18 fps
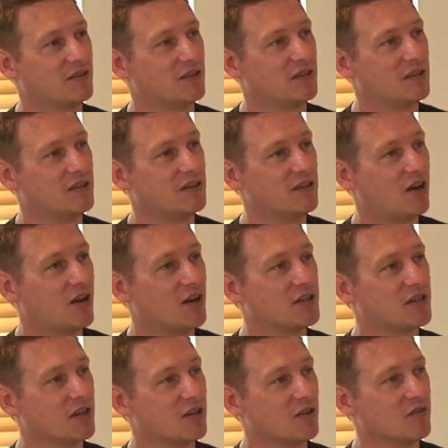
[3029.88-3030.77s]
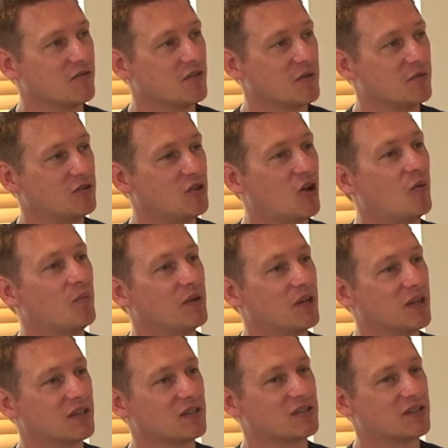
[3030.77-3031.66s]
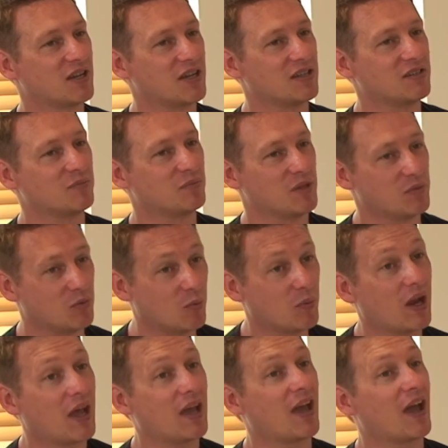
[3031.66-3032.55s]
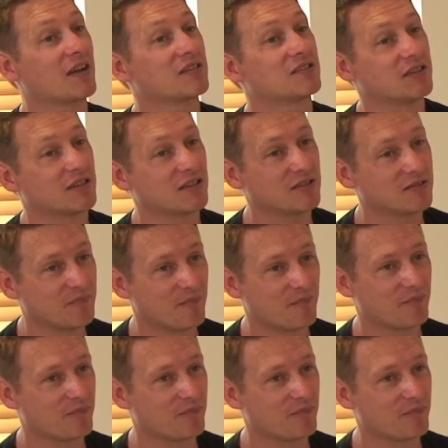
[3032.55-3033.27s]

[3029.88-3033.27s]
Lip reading: the idea of it not being a state and people play acting,